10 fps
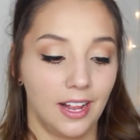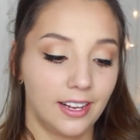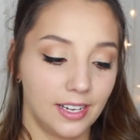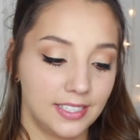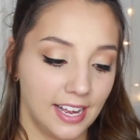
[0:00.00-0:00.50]

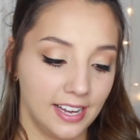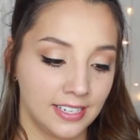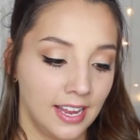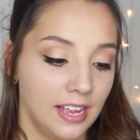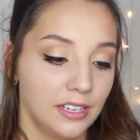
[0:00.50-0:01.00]
like I
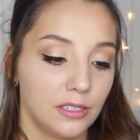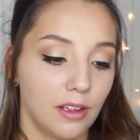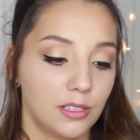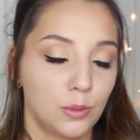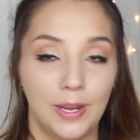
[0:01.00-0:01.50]
said,
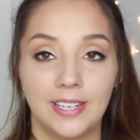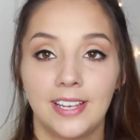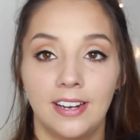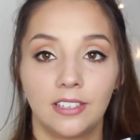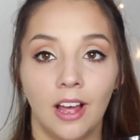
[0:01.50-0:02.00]
sweet
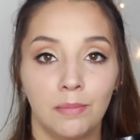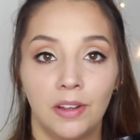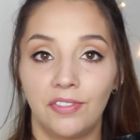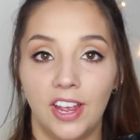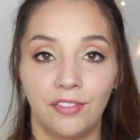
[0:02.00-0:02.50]
scents aren't
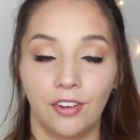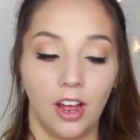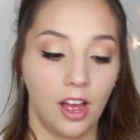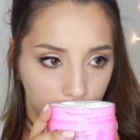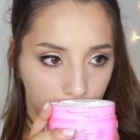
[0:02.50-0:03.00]
my
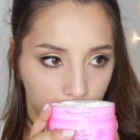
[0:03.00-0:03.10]
favourite.